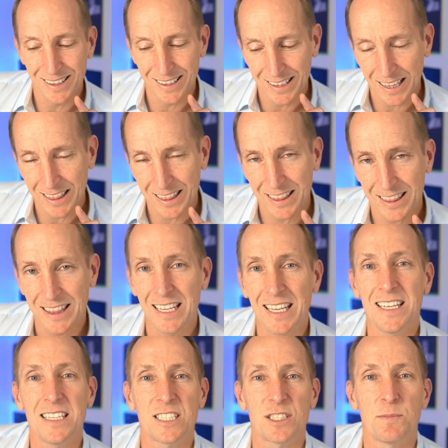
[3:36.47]
the
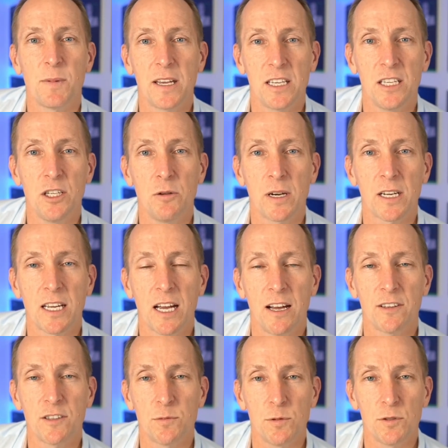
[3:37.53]
thing that's making you
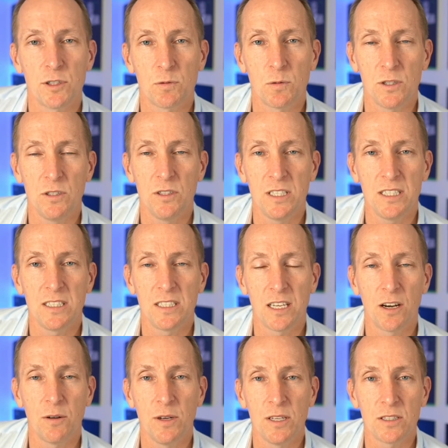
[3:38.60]
uncomfortable is what you need to
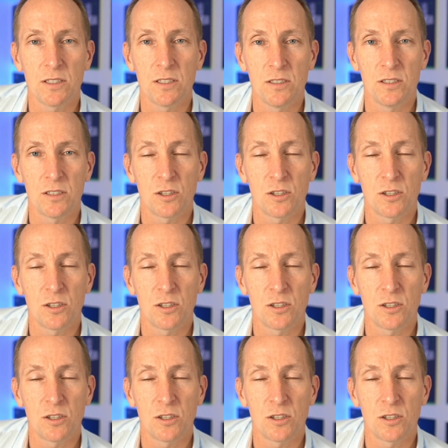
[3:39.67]
go into,